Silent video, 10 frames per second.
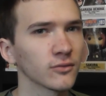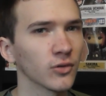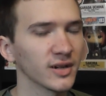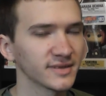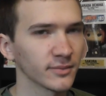
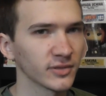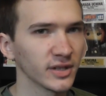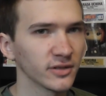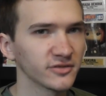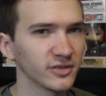wasn't
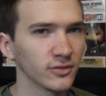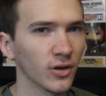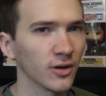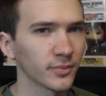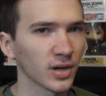news you
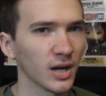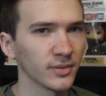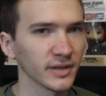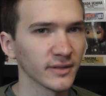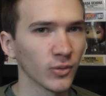all
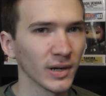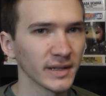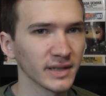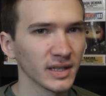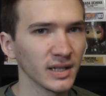probably
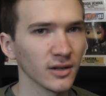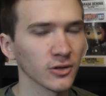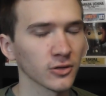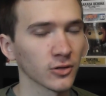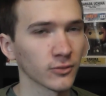wanted to
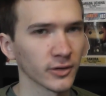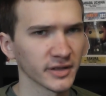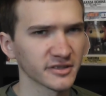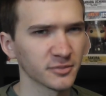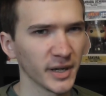hear or were
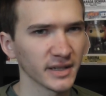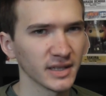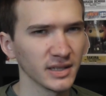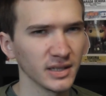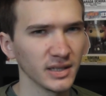
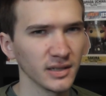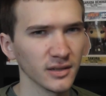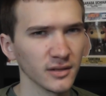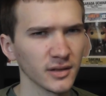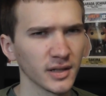expecting to
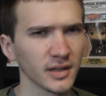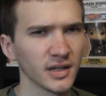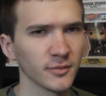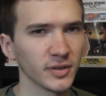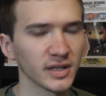hear,
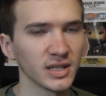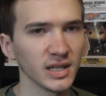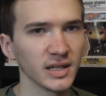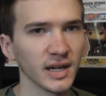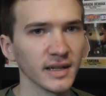But
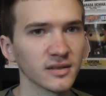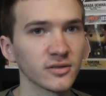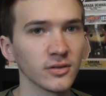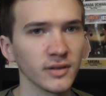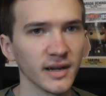again, I
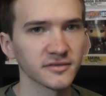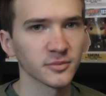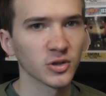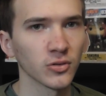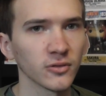do have
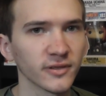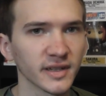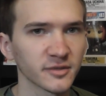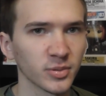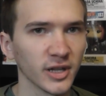some cool
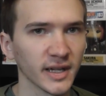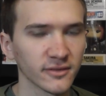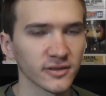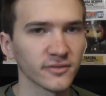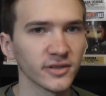things
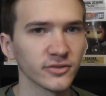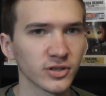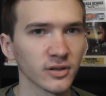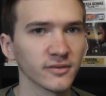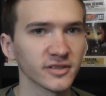planned for the
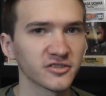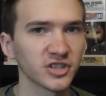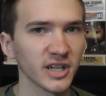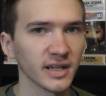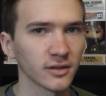future of
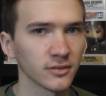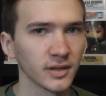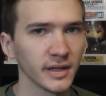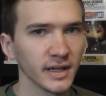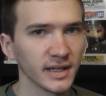this
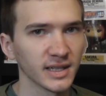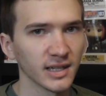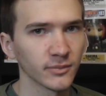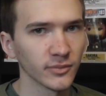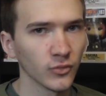channel. And
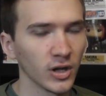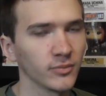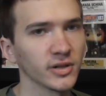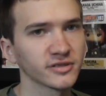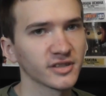again, while
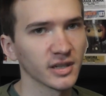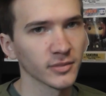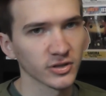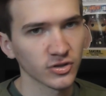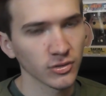most of
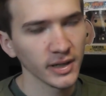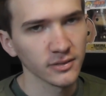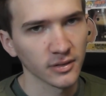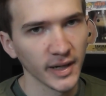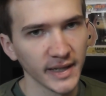them are
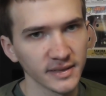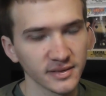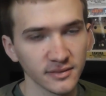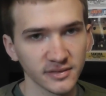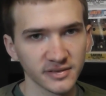trailer
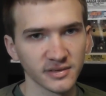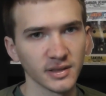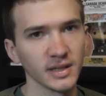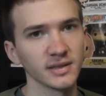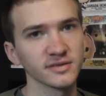edits,
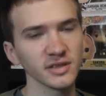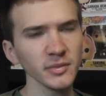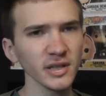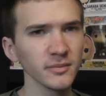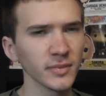
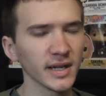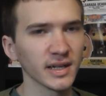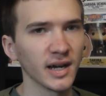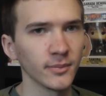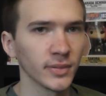some of them
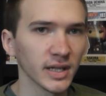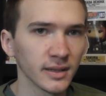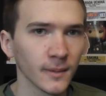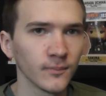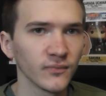might not be.